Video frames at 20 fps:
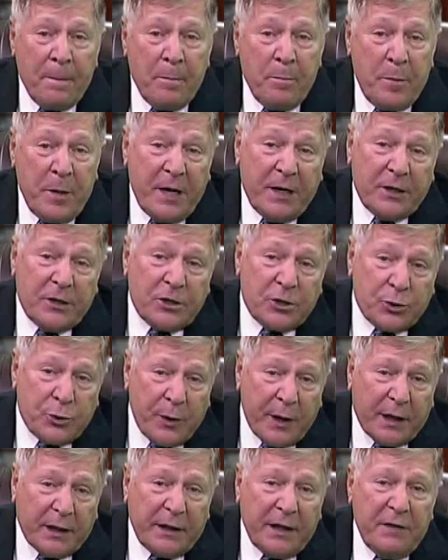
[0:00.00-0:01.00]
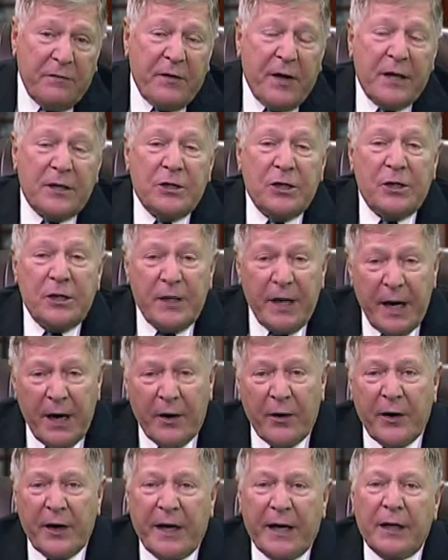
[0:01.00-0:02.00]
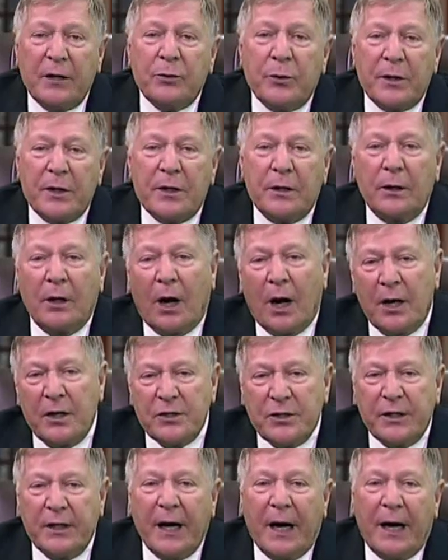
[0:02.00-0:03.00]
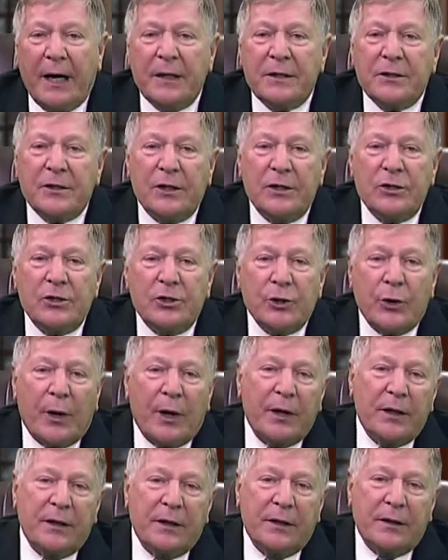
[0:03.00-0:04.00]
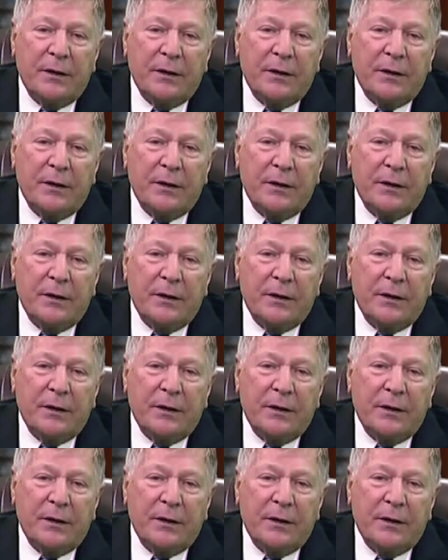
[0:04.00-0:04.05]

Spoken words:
Being strictly vegetarian with large guts and short